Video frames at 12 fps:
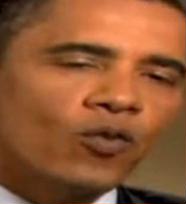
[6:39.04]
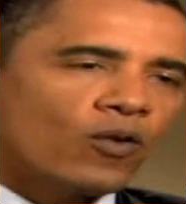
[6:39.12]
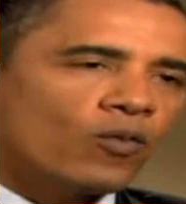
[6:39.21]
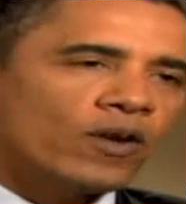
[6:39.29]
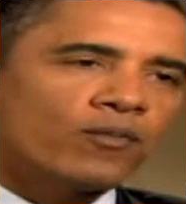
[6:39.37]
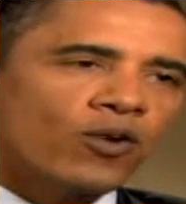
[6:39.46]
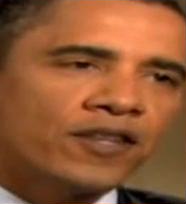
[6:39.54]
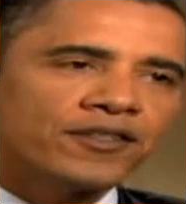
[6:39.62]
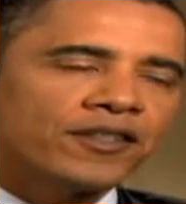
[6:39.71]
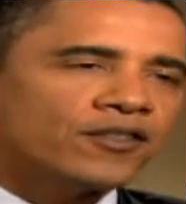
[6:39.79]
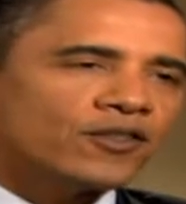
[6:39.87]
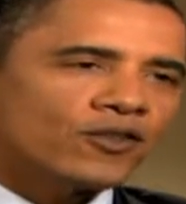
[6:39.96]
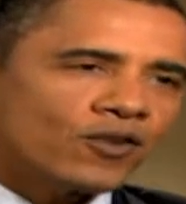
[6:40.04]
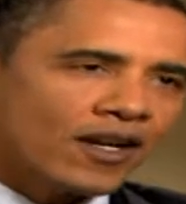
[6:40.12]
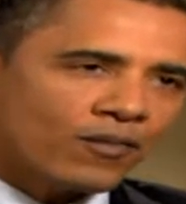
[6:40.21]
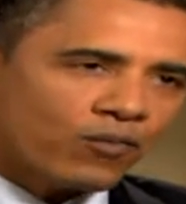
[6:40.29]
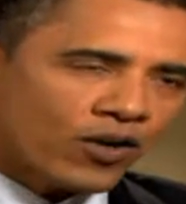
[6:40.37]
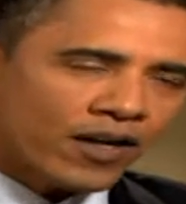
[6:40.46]
or when presidents are
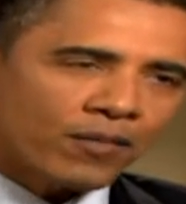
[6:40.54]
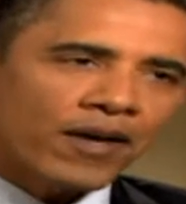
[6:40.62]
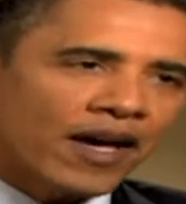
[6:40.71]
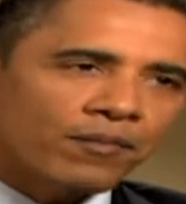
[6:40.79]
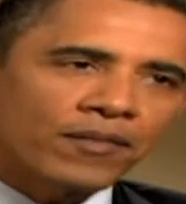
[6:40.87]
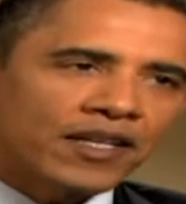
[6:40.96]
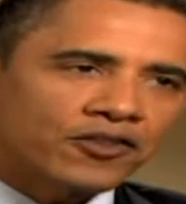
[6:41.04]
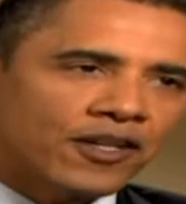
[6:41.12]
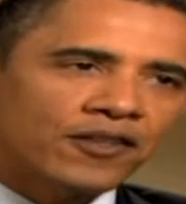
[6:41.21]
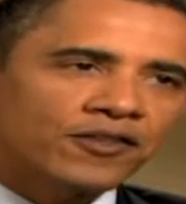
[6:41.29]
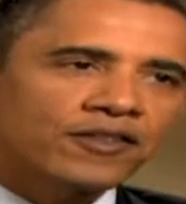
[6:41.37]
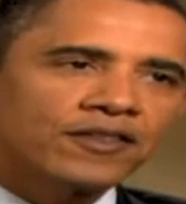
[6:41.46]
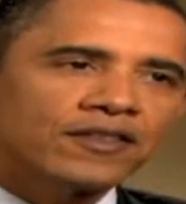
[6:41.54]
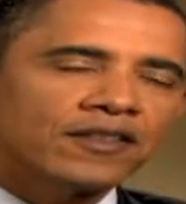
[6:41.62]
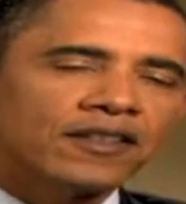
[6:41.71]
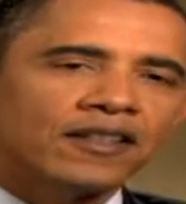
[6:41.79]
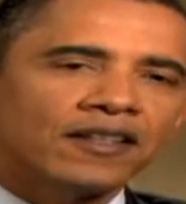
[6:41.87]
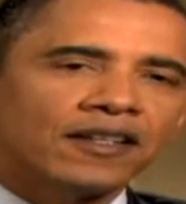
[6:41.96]
trying to bring about big changes.
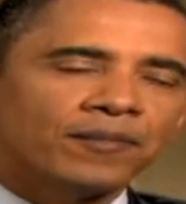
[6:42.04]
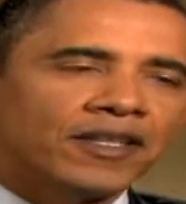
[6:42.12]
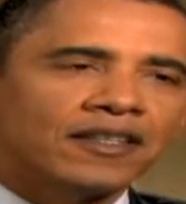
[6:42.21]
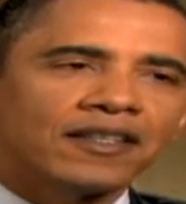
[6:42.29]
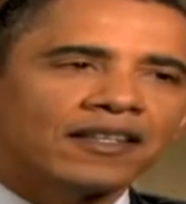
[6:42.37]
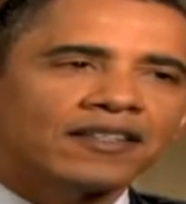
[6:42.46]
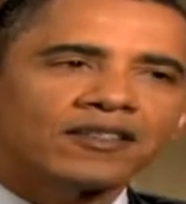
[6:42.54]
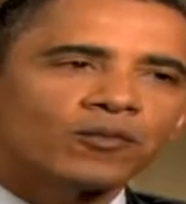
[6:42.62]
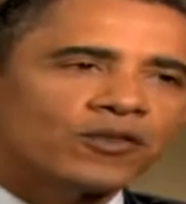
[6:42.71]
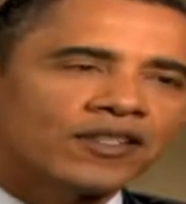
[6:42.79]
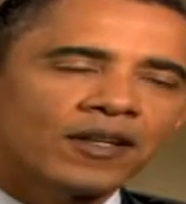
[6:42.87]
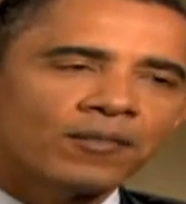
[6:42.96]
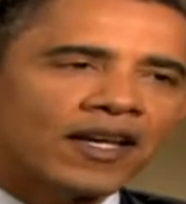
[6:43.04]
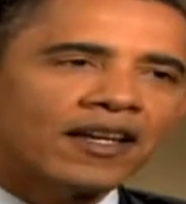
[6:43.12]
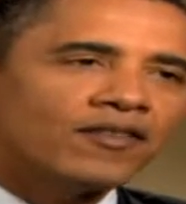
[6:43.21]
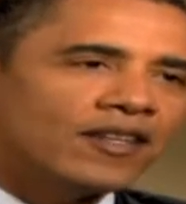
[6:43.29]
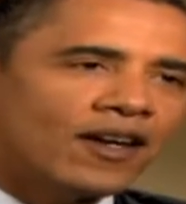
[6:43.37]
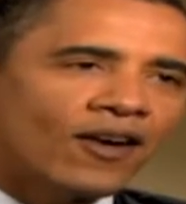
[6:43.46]
I mean, the things that were said about
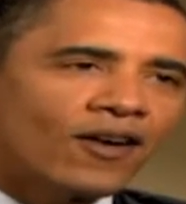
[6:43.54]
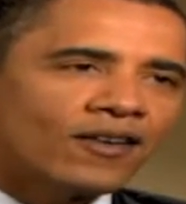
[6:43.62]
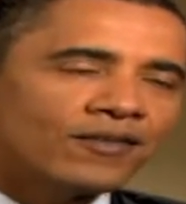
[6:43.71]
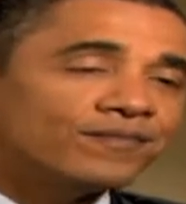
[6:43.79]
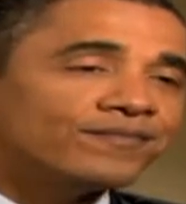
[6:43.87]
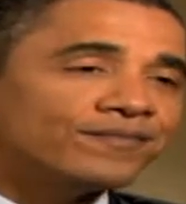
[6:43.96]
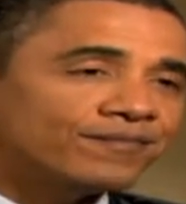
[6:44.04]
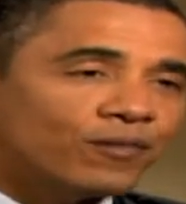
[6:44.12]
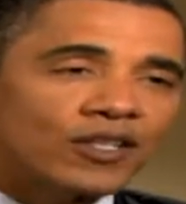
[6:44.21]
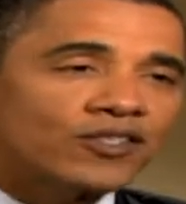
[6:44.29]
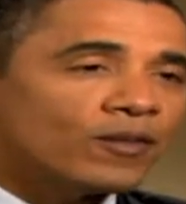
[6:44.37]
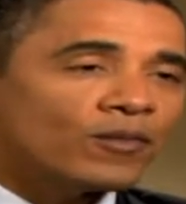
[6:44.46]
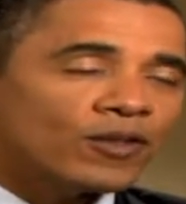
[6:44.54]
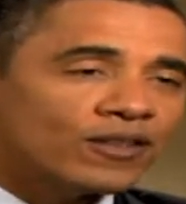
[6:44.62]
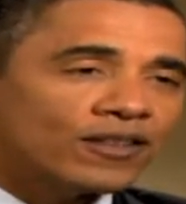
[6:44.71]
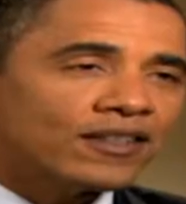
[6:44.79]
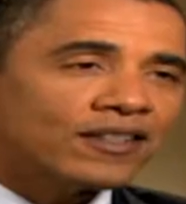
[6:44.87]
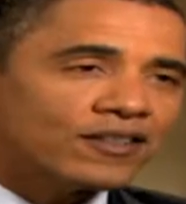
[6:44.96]
FDR are pretty similar
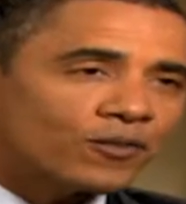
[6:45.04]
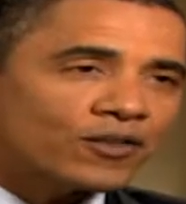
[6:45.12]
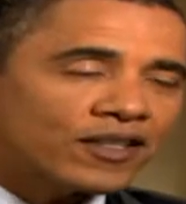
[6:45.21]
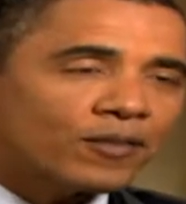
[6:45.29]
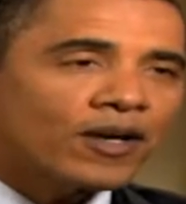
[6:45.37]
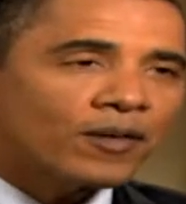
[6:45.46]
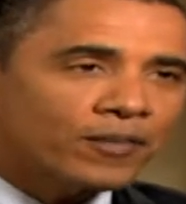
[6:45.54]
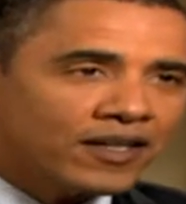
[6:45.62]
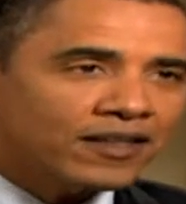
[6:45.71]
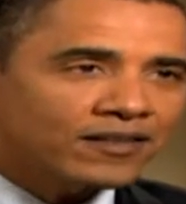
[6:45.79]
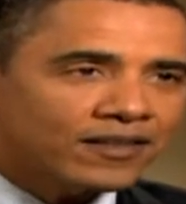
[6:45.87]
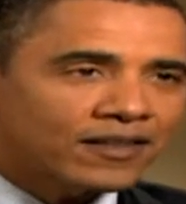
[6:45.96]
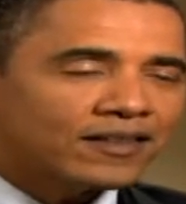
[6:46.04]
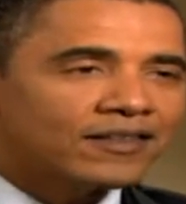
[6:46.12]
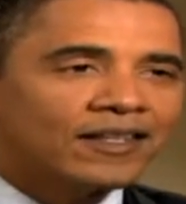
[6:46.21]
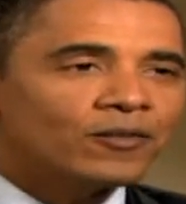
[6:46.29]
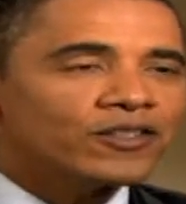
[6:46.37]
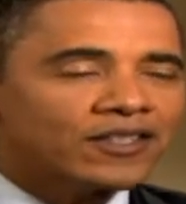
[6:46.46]
to the things that were said about me, that
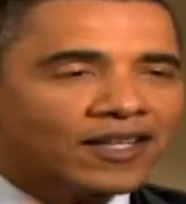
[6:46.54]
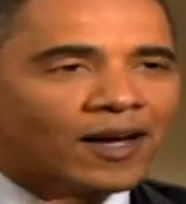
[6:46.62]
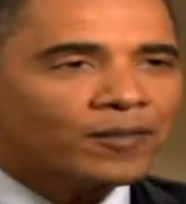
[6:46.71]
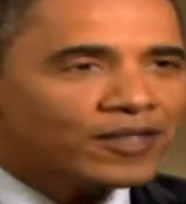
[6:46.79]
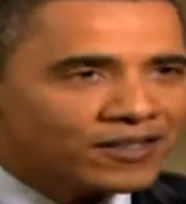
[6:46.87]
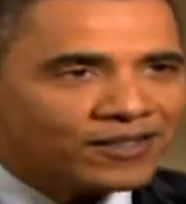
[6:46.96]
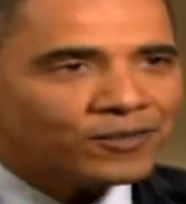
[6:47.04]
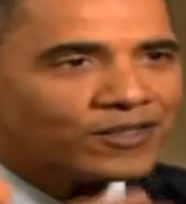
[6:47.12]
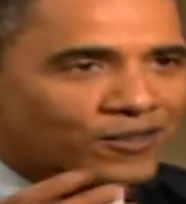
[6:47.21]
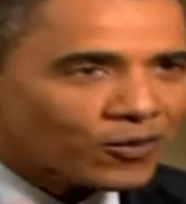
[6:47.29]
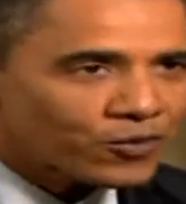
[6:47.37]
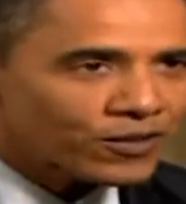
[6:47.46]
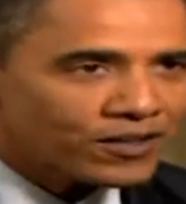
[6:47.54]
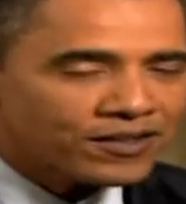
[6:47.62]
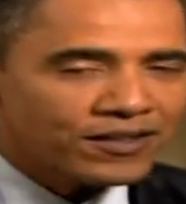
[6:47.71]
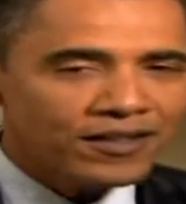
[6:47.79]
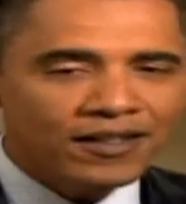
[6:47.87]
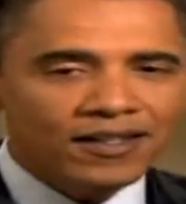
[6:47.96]
he was a communist, he was a
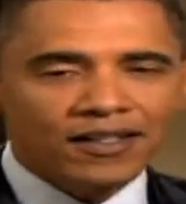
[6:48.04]
socialist.